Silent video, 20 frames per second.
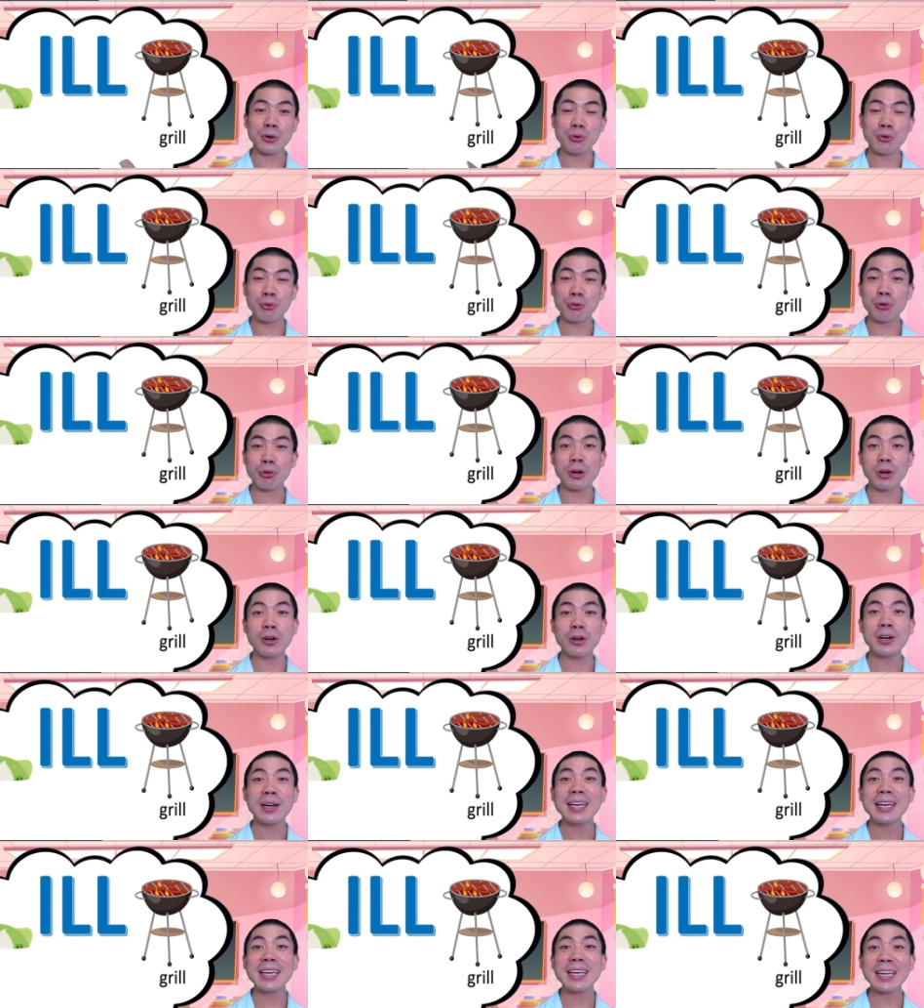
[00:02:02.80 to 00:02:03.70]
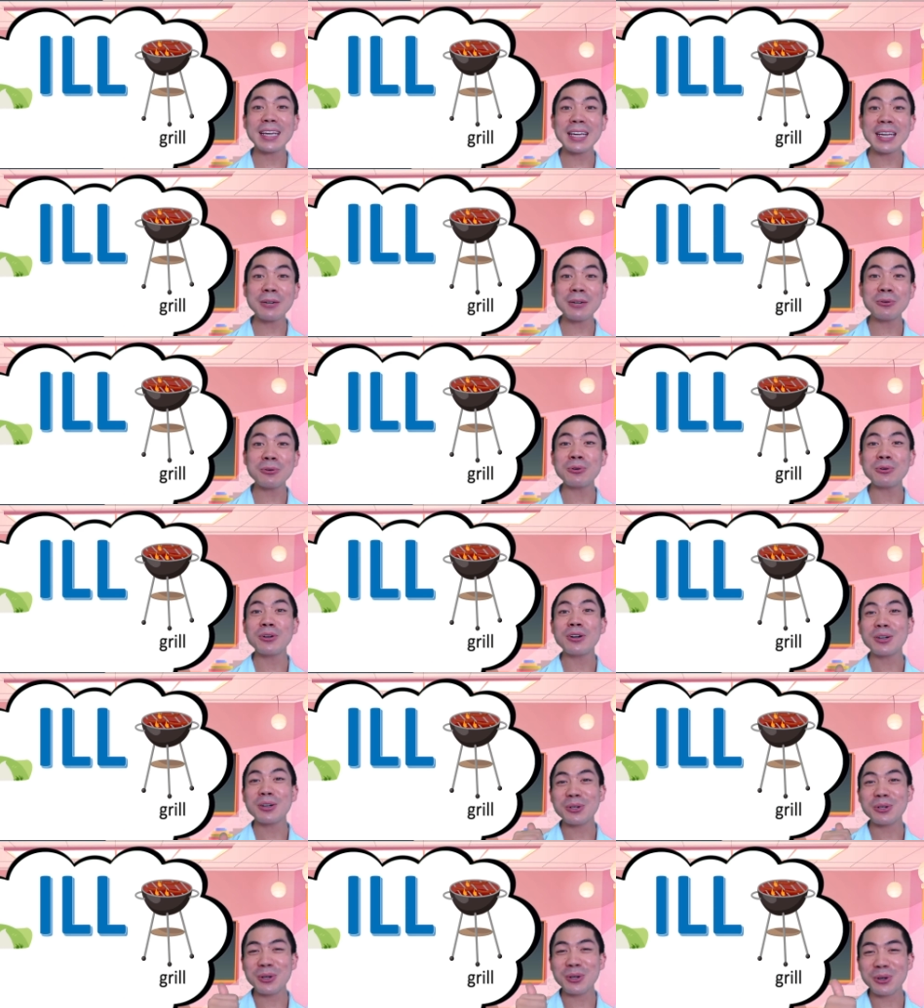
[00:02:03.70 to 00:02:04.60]
gr, ill,
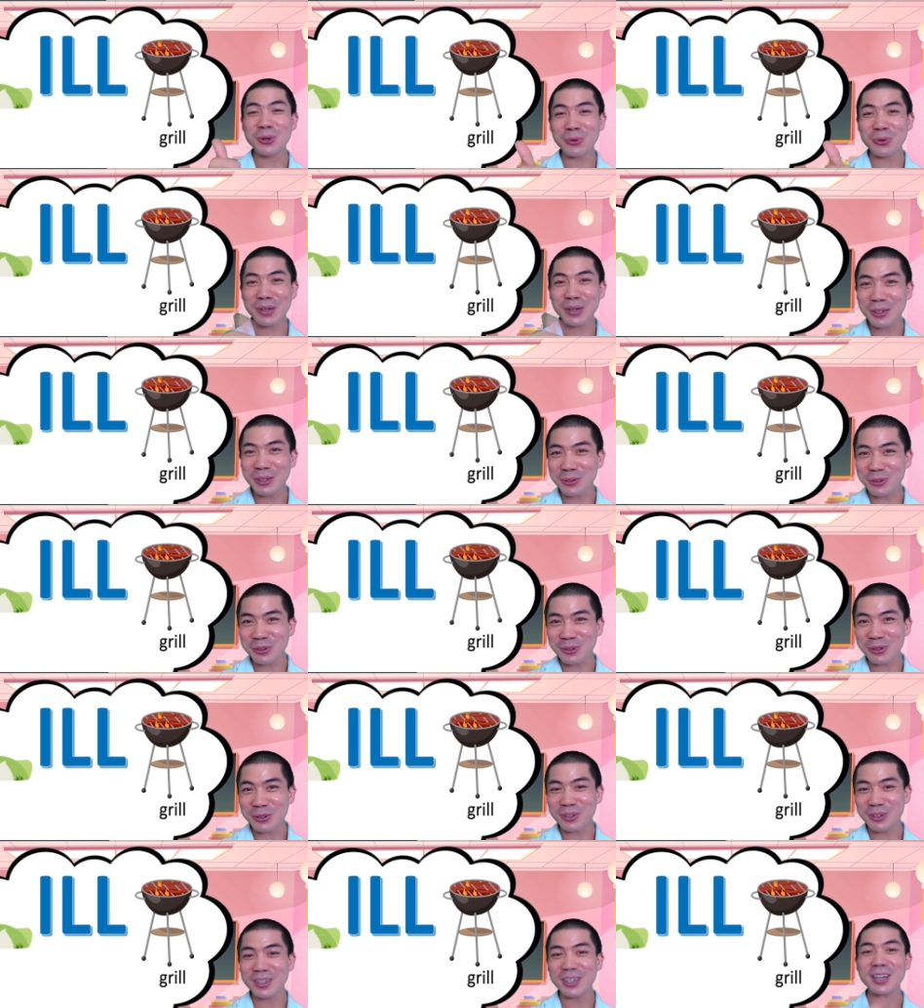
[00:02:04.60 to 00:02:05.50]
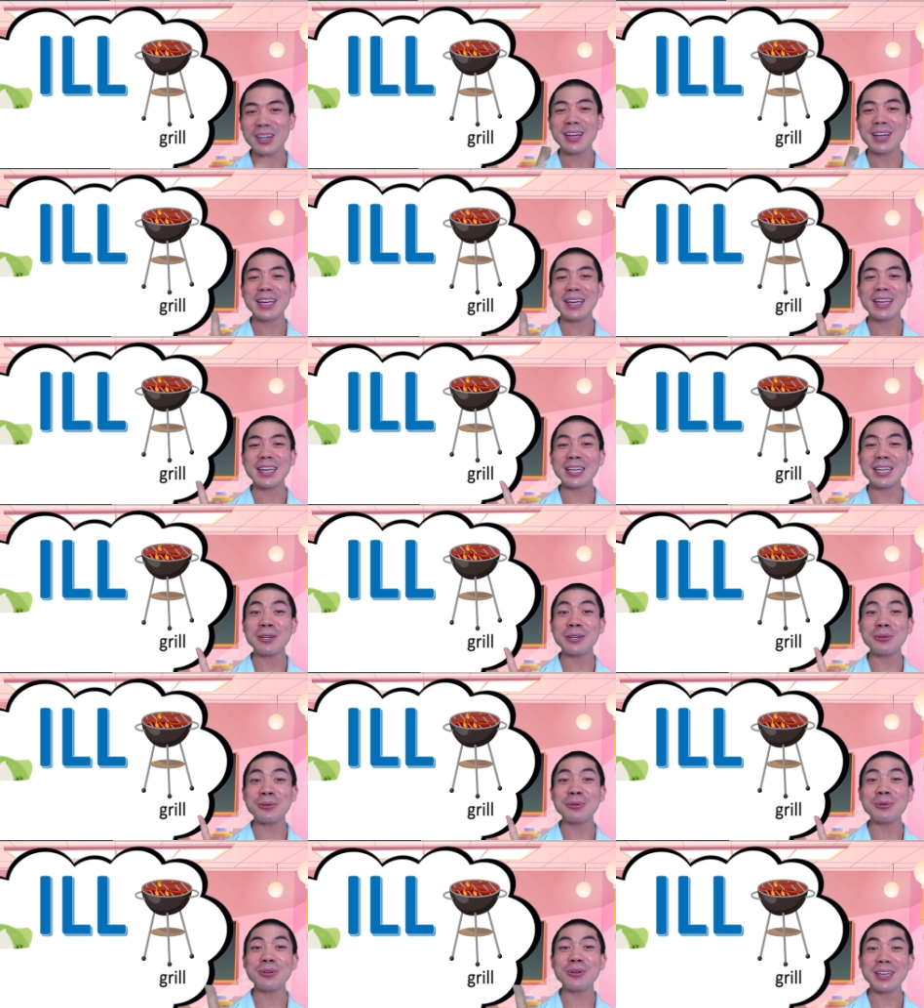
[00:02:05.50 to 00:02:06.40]
grill,
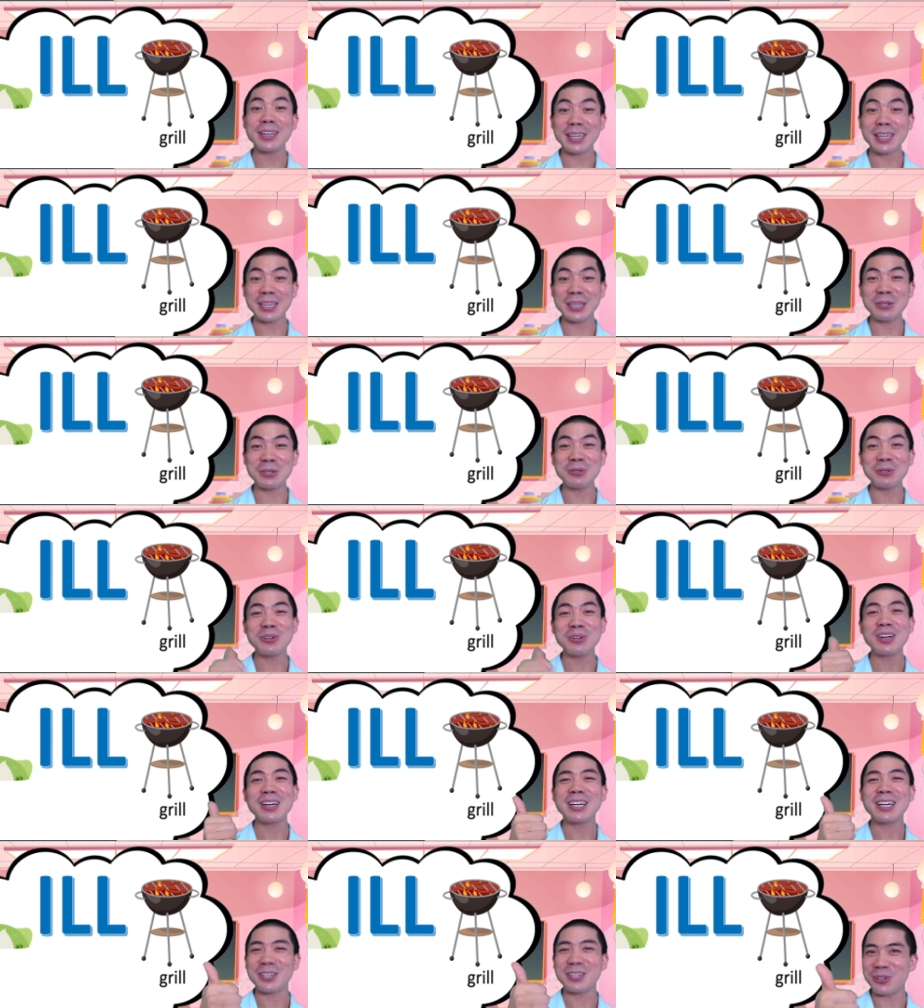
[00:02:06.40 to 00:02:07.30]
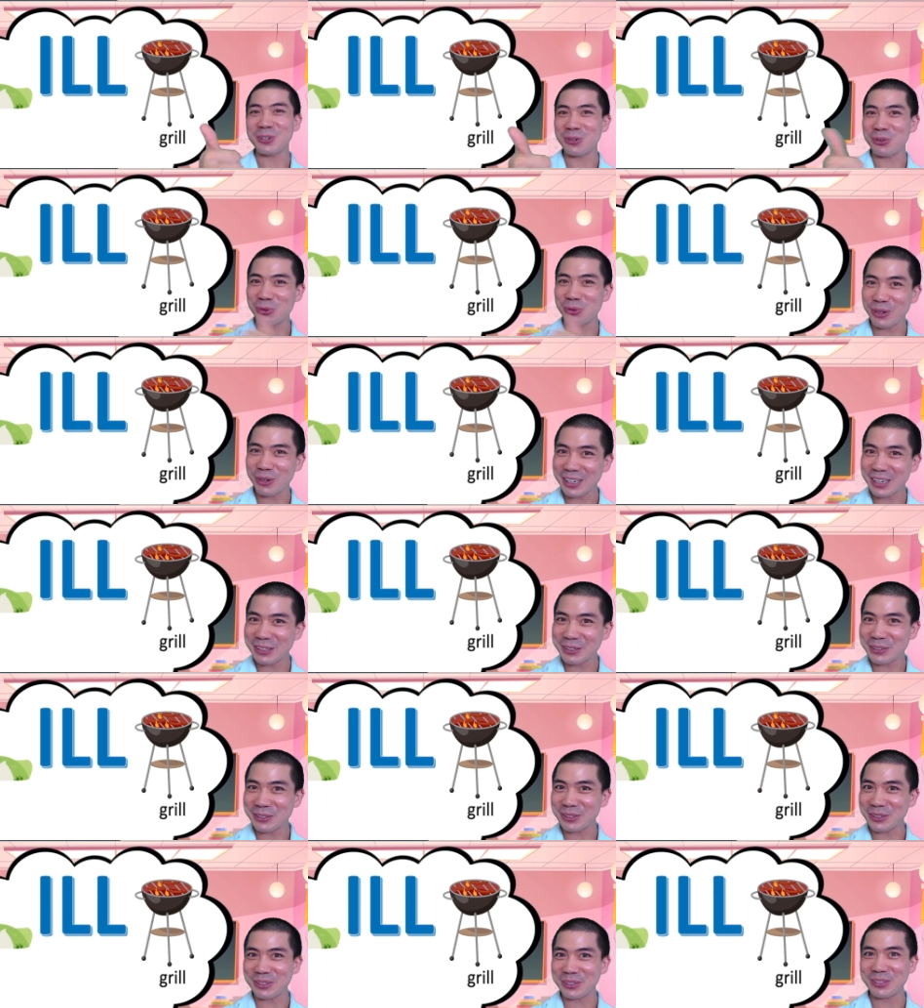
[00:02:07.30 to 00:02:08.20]
ill, ill,
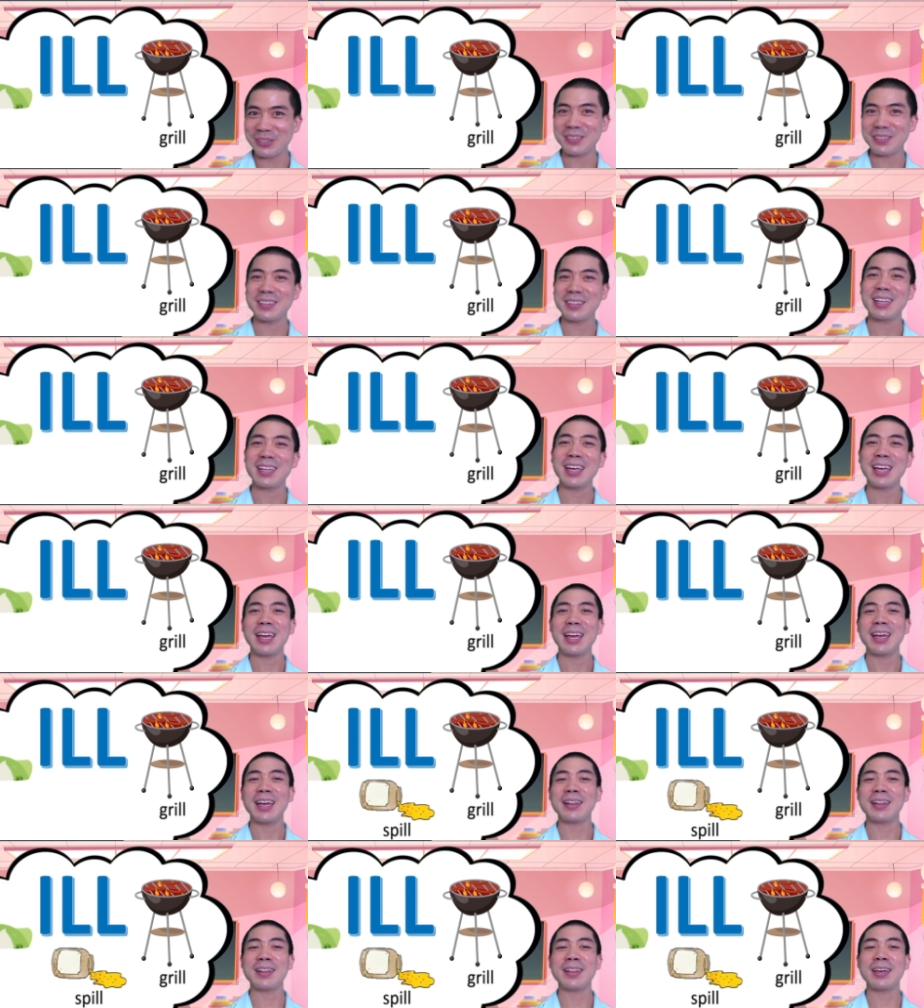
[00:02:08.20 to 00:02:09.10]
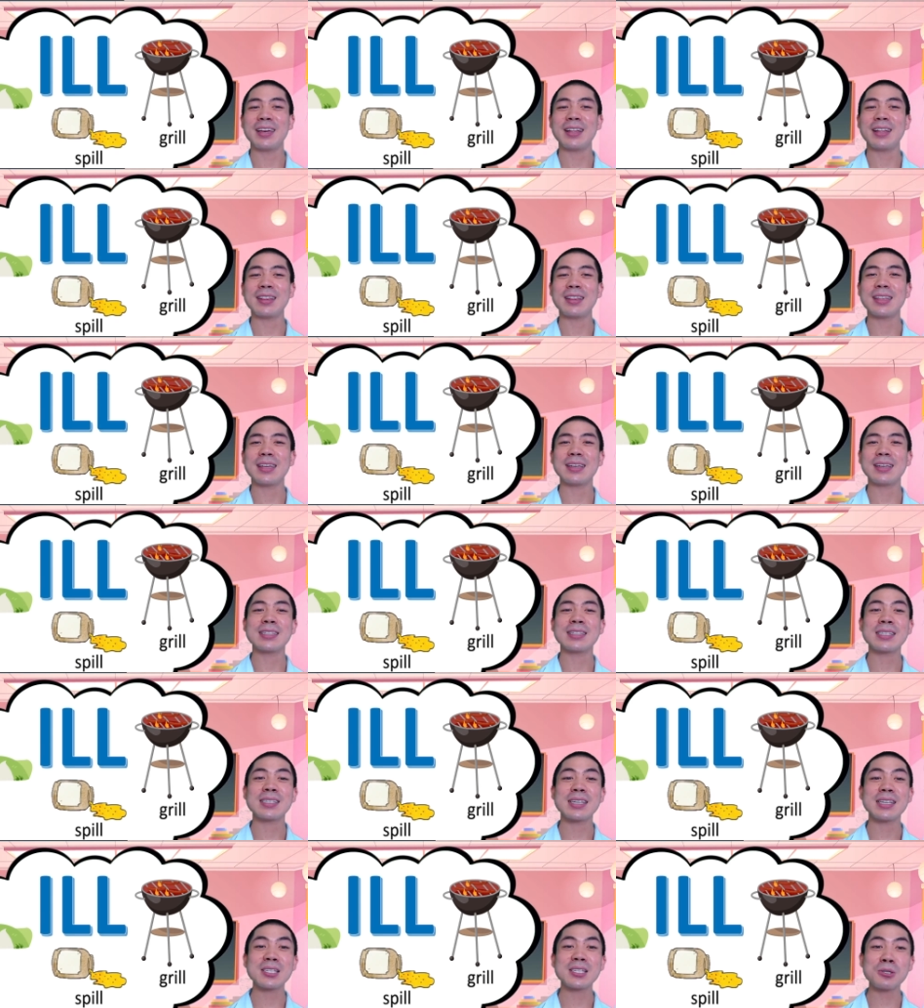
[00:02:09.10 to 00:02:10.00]
grill. And then
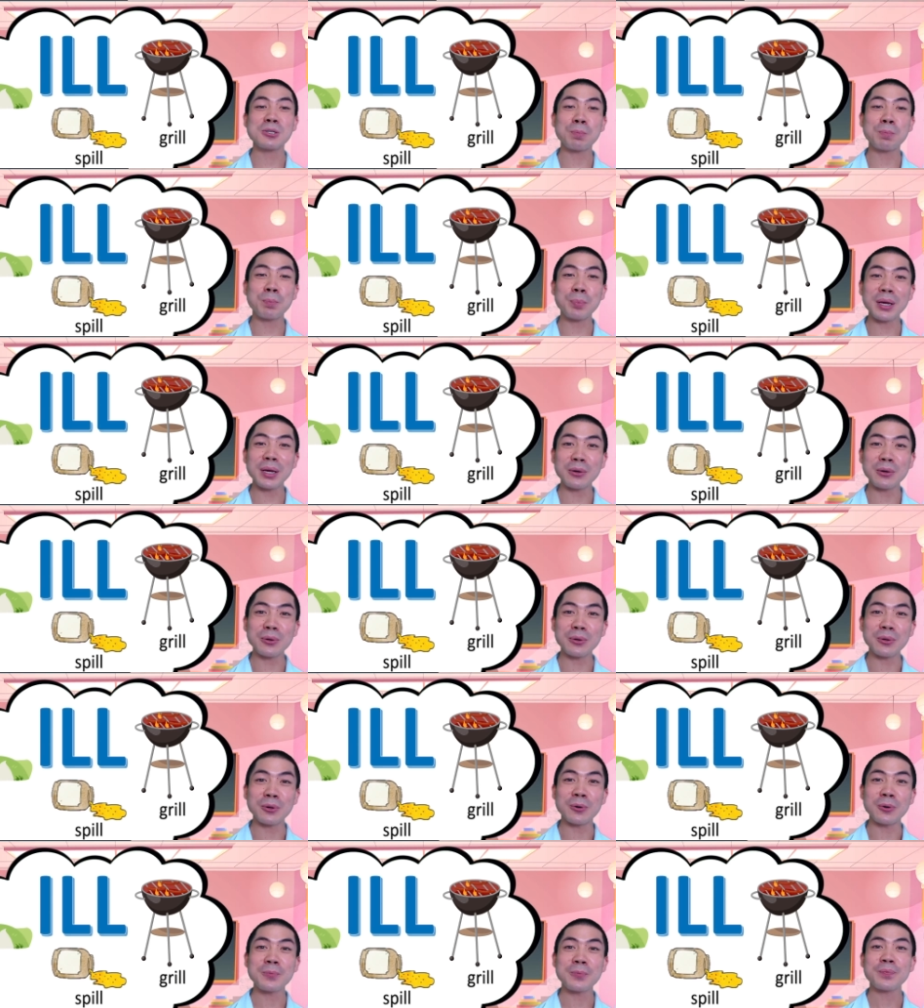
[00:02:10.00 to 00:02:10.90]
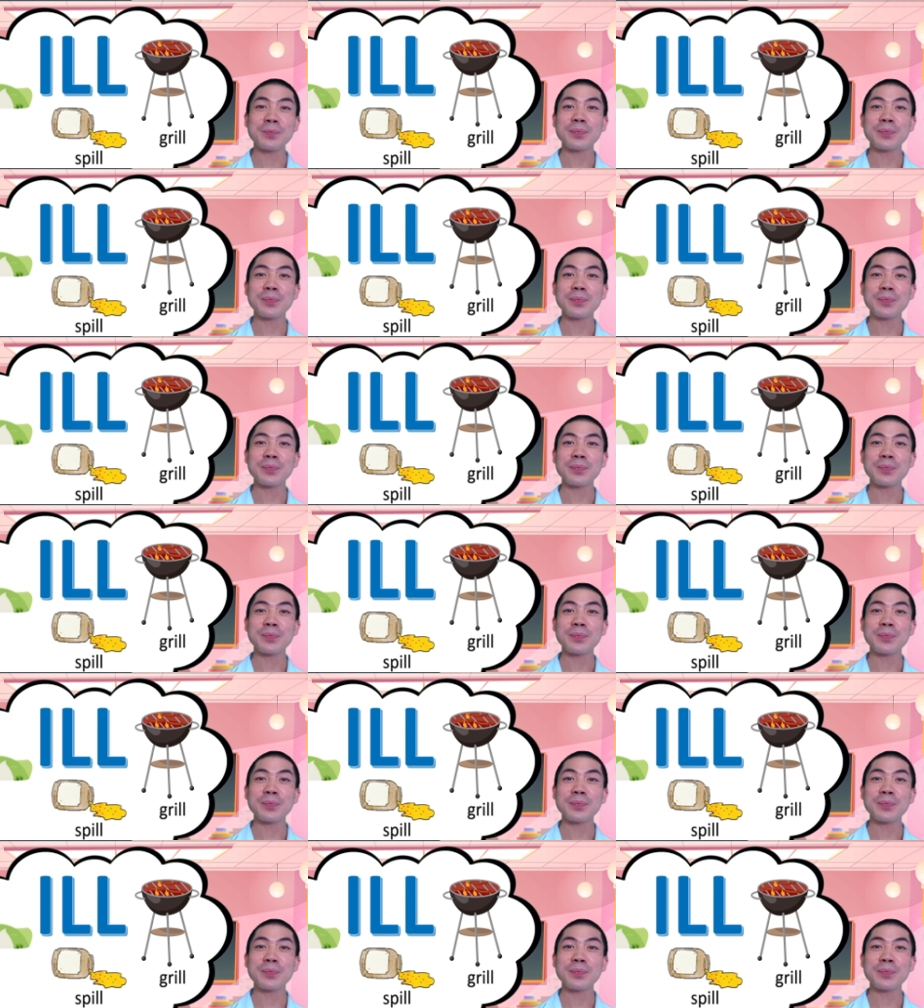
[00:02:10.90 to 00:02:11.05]
there's spill,